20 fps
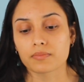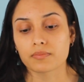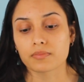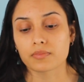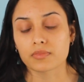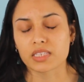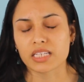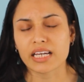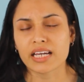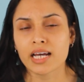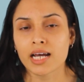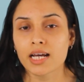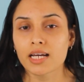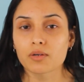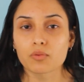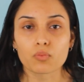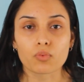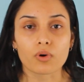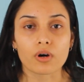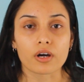they
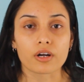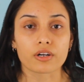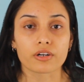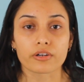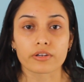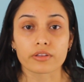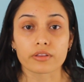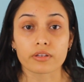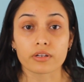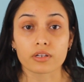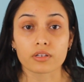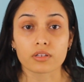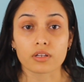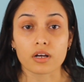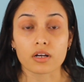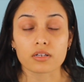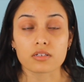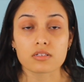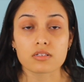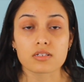had water in their
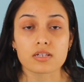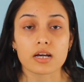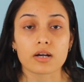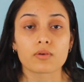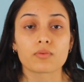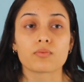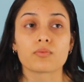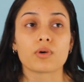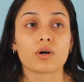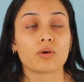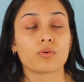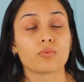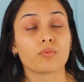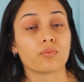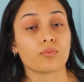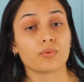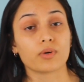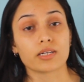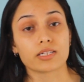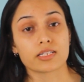lungs. Now,
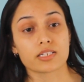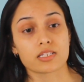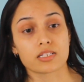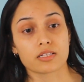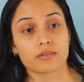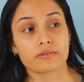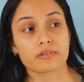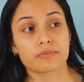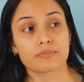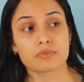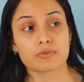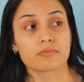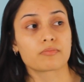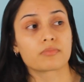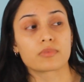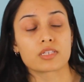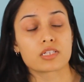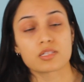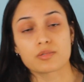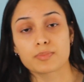what does
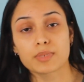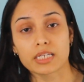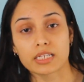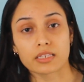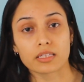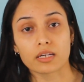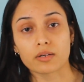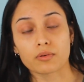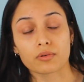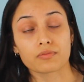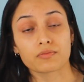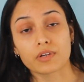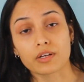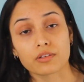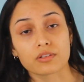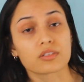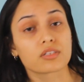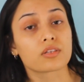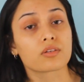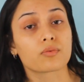this mean? They were
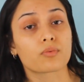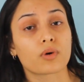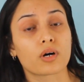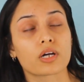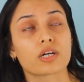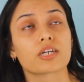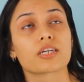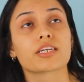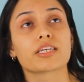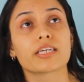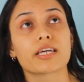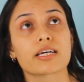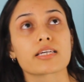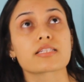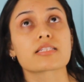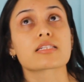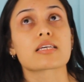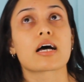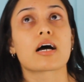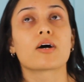found in the water,
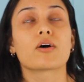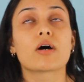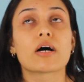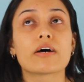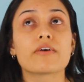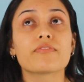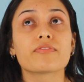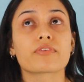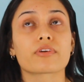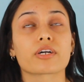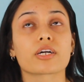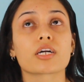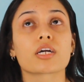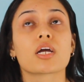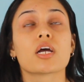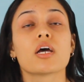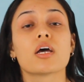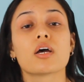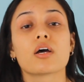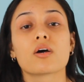yes.
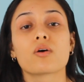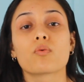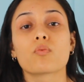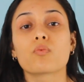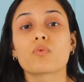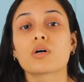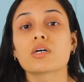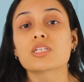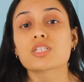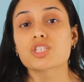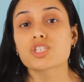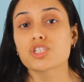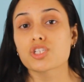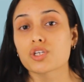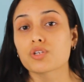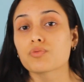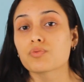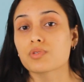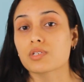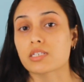However, once
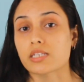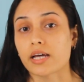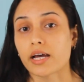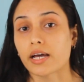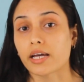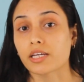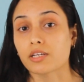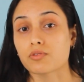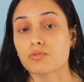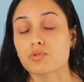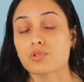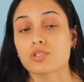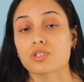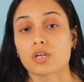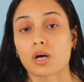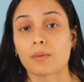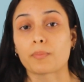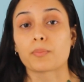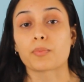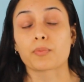you die, you
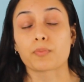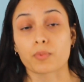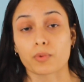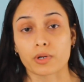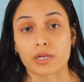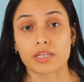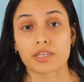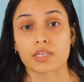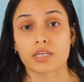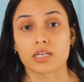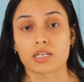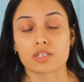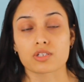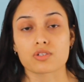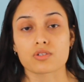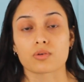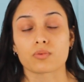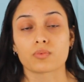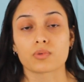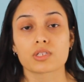stop breathing.
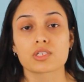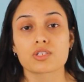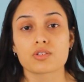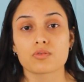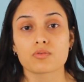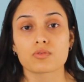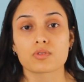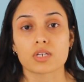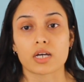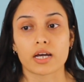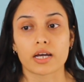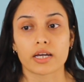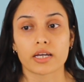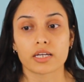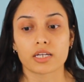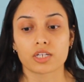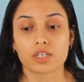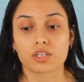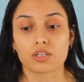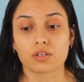So once you die,
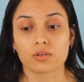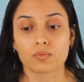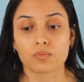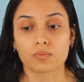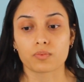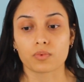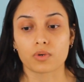your